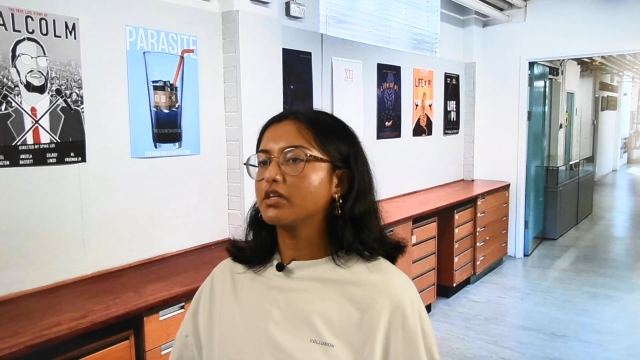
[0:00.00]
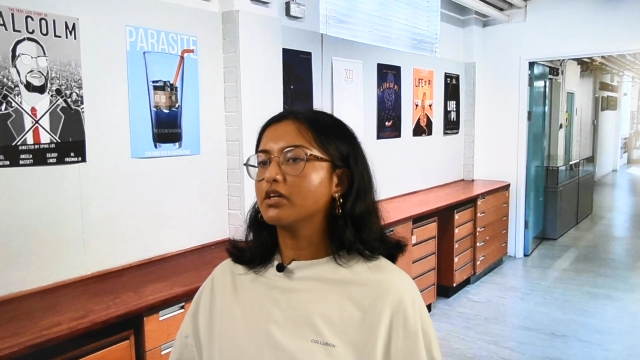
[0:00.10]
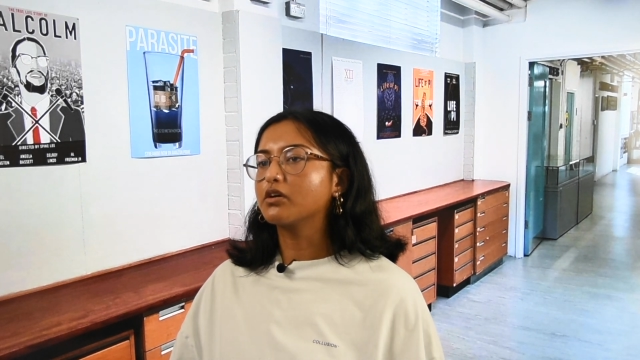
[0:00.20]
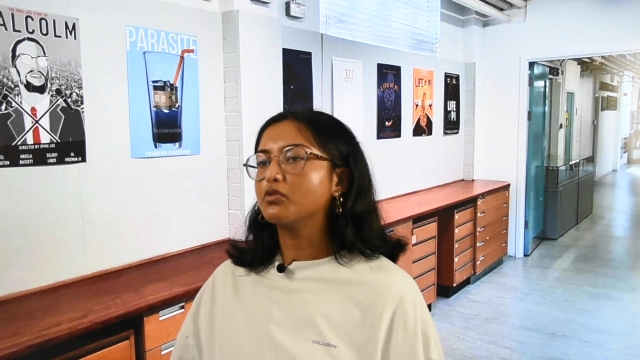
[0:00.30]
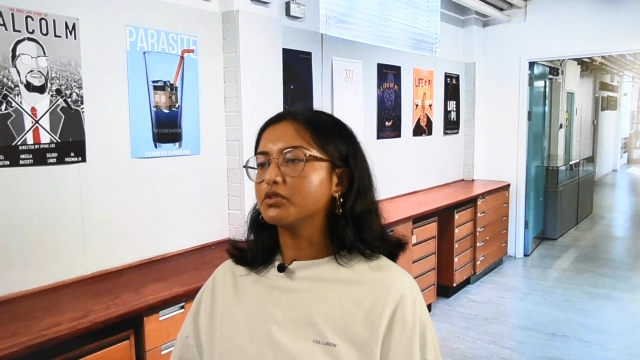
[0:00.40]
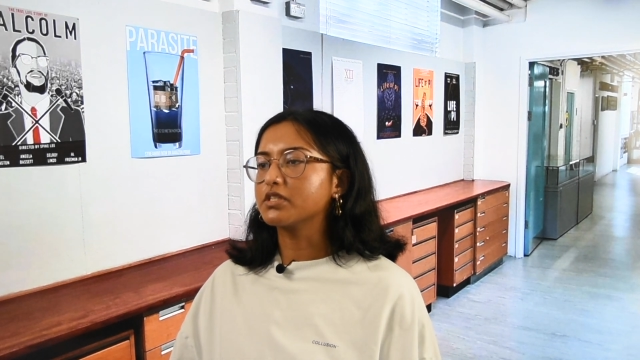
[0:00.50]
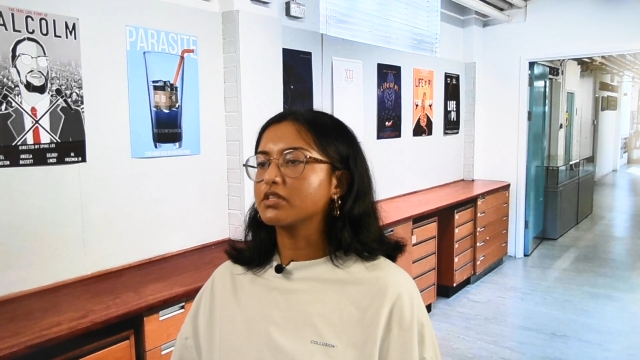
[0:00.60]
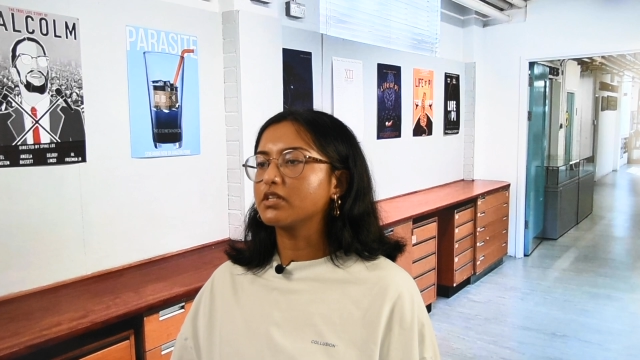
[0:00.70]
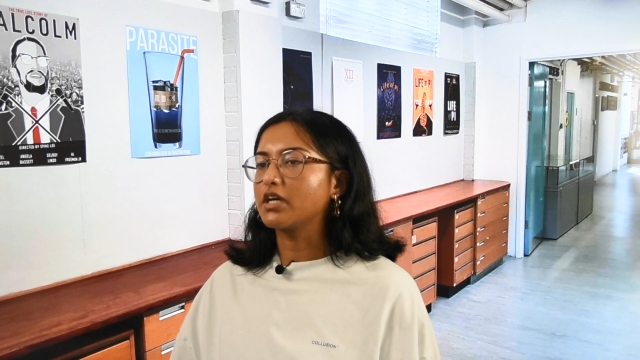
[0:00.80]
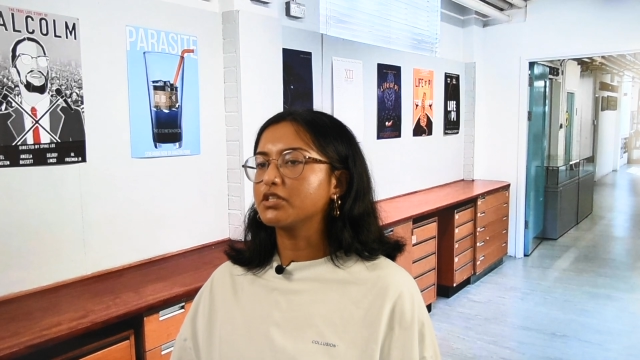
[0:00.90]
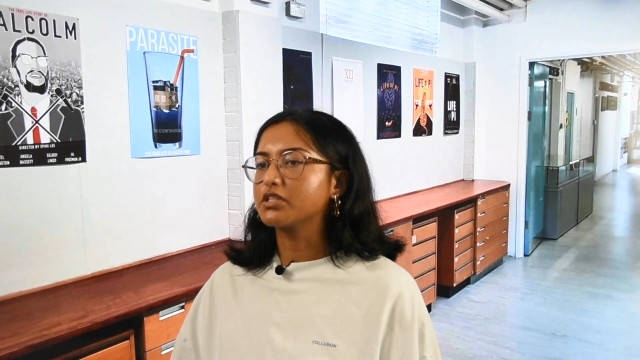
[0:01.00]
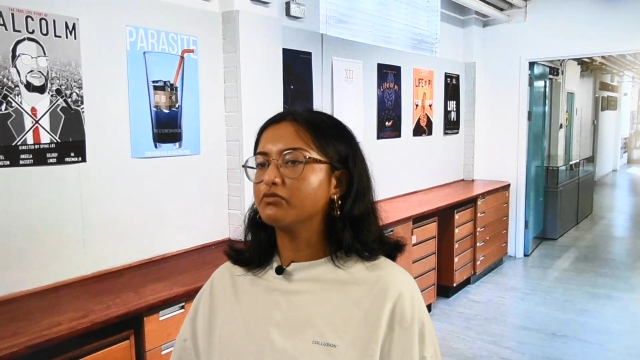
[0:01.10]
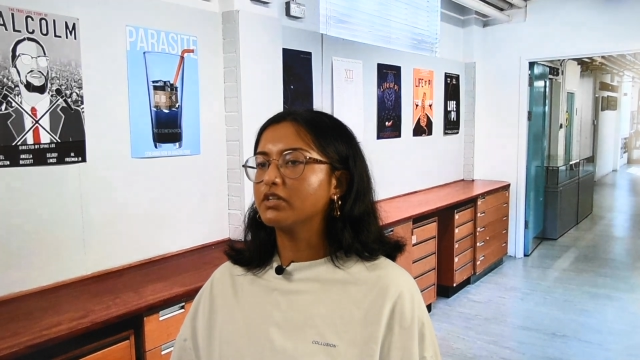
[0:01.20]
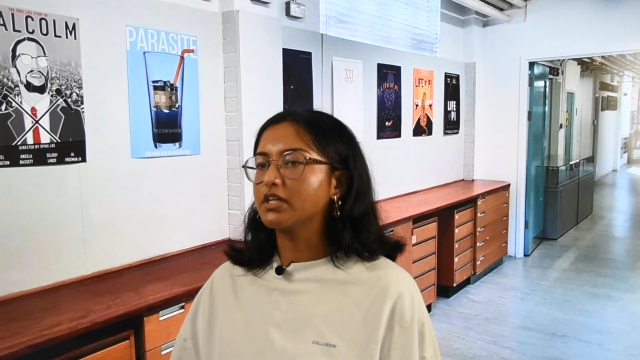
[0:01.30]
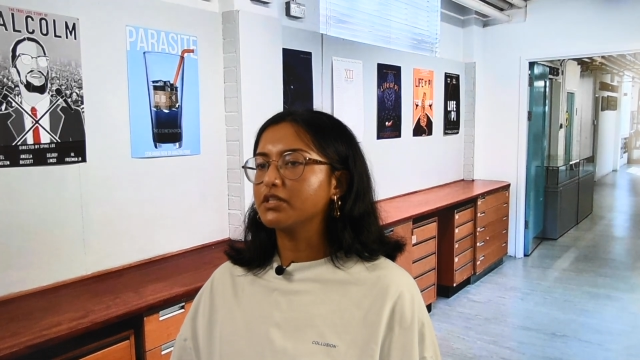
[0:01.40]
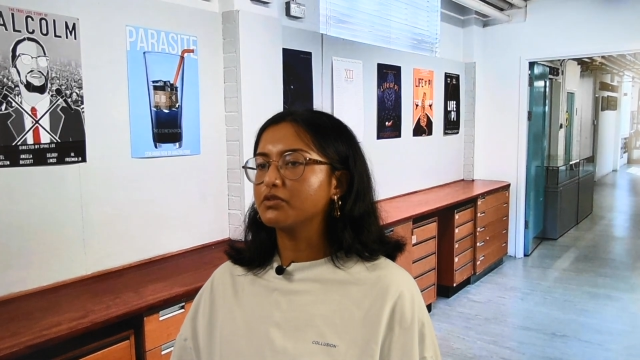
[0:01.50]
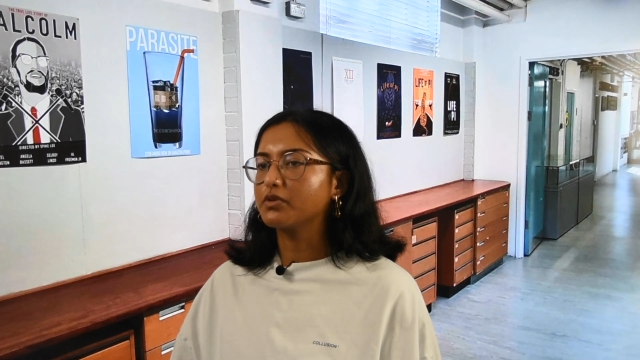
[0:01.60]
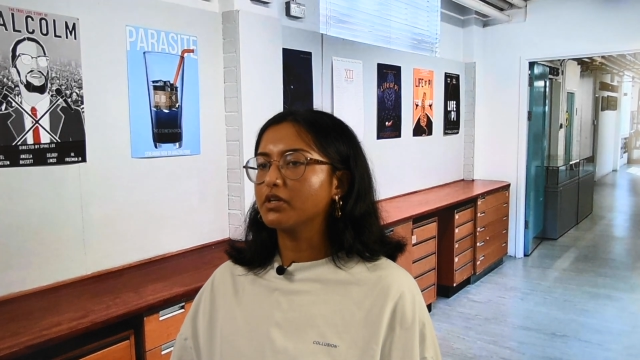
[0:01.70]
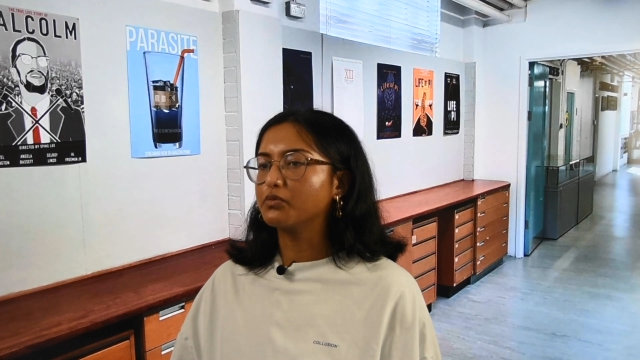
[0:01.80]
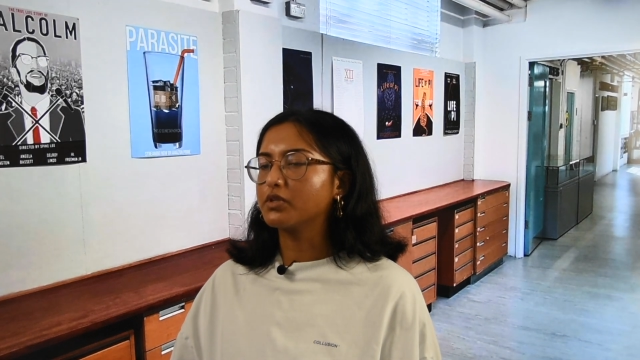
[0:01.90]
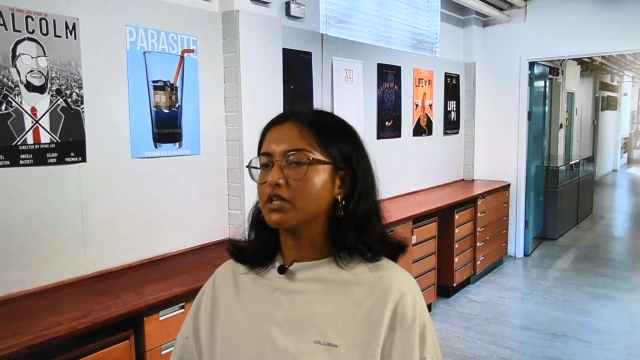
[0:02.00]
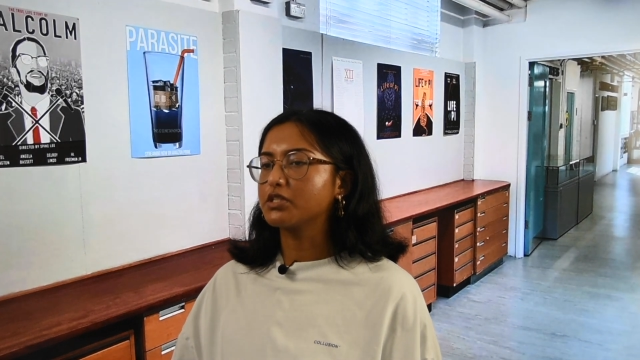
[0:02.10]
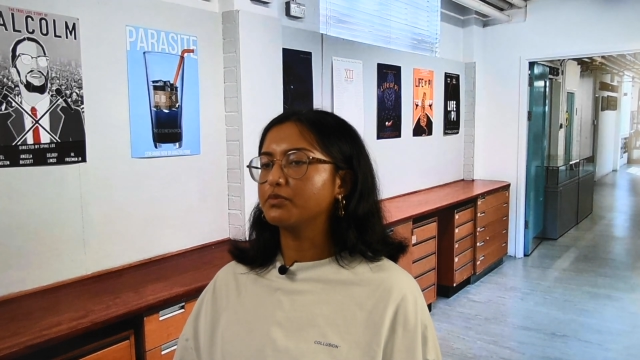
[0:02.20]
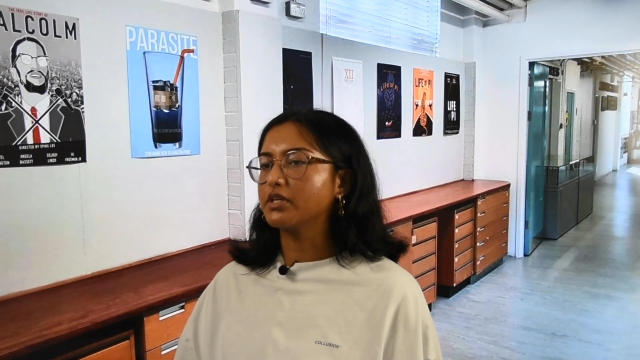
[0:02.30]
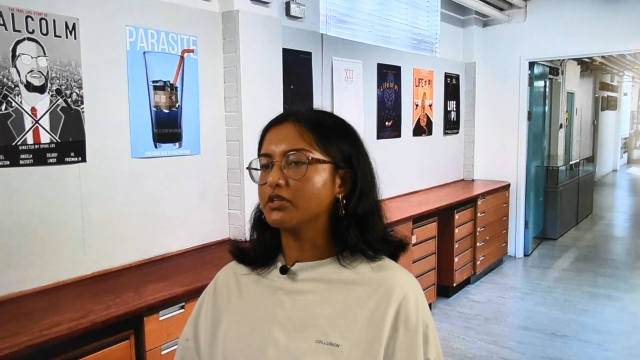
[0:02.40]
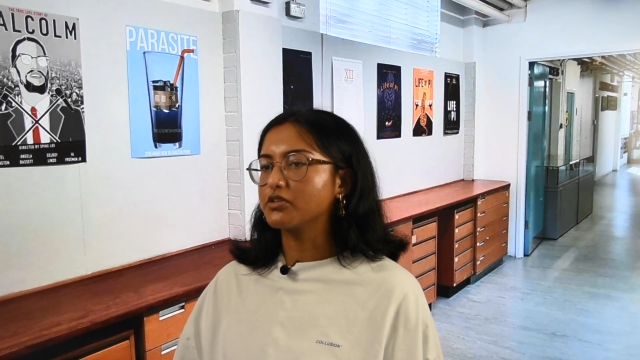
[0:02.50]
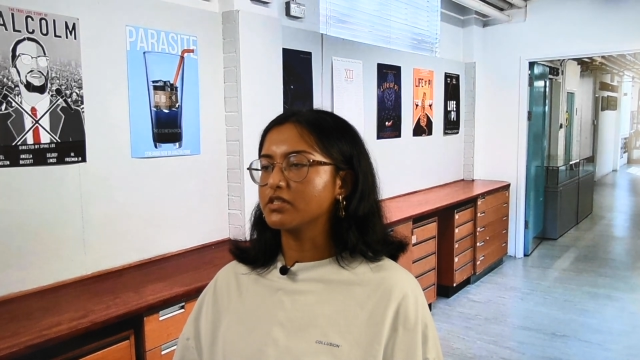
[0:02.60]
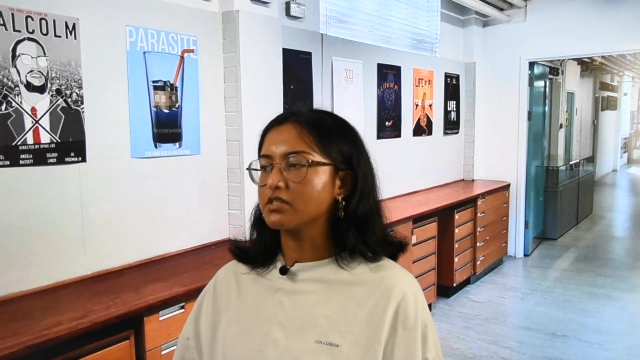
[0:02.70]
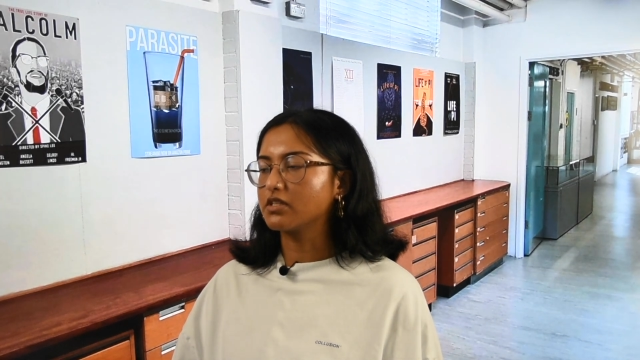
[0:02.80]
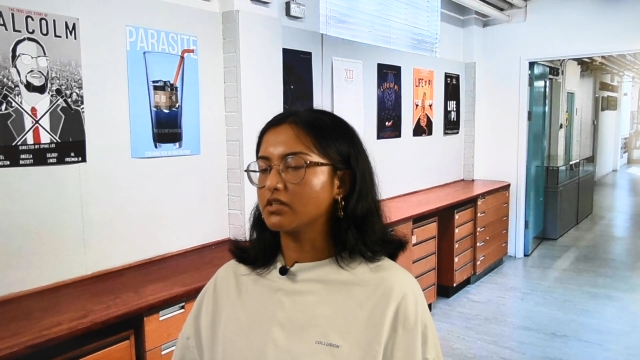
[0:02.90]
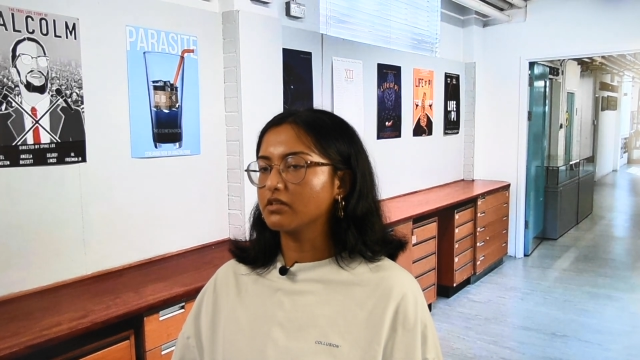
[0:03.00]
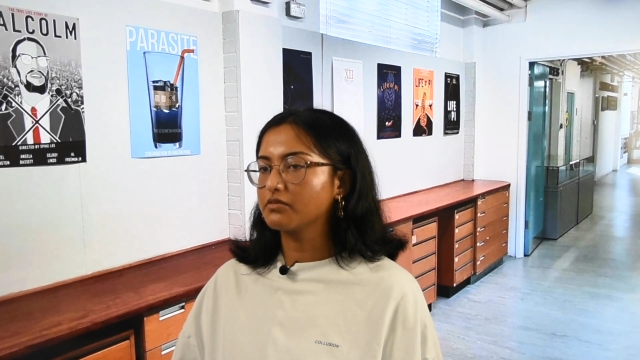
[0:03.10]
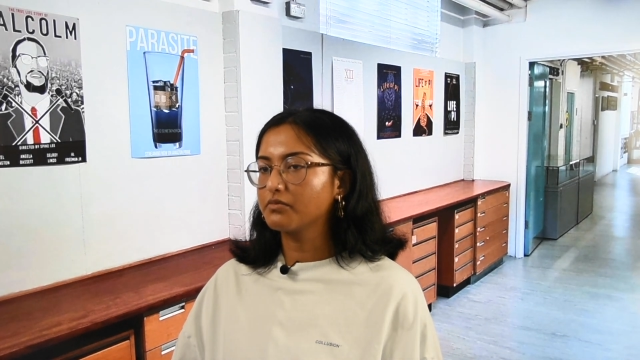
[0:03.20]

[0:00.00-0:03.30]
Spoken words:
younger audience could actually relate to it and would actually be interested in it.